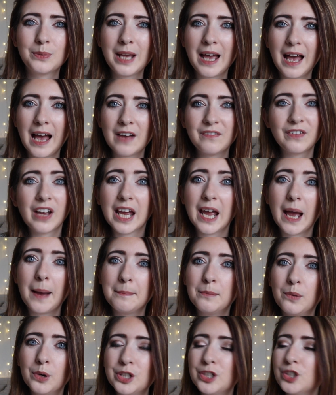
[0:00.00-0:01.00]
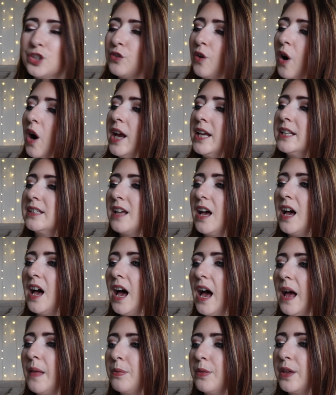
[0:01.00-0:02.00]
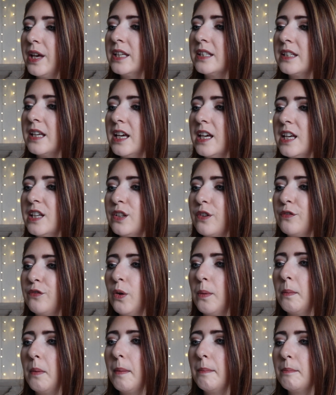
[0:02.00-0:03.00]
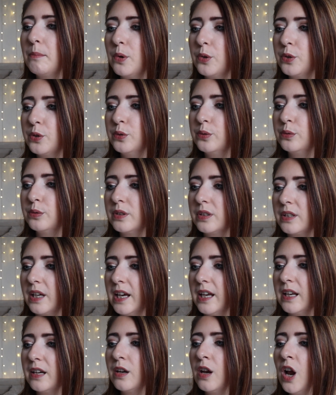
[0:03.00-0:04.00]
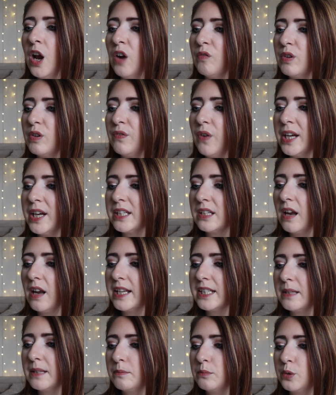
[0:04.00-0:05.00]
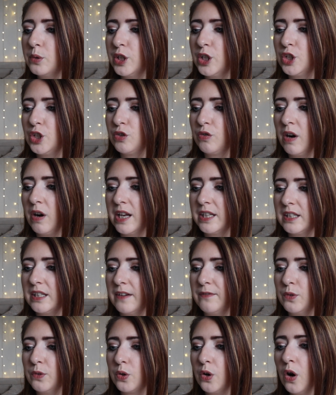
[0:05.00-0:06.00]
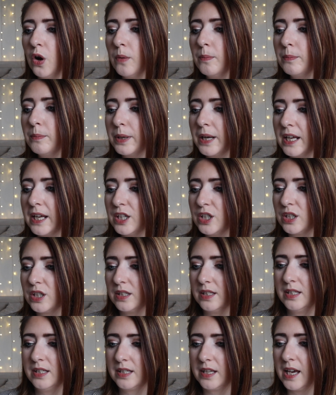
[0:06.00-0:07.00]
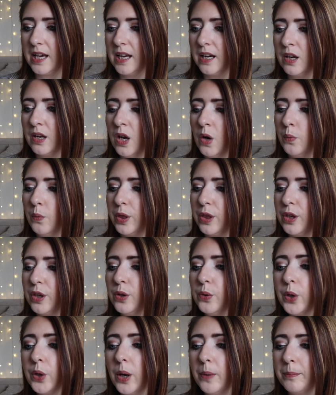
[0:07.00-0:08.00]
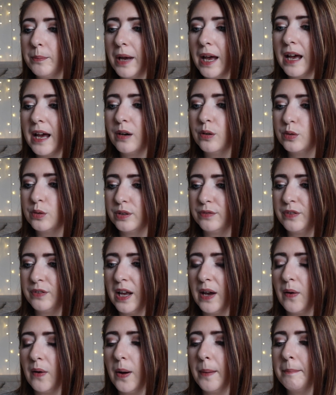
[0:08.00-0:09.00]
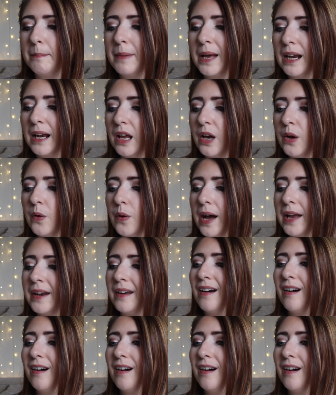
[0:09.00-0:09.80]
we have a moisturiser, and this is from Monu Skin. Revitalising moisturiser for combination skin with cucumber, elderflower, mellow and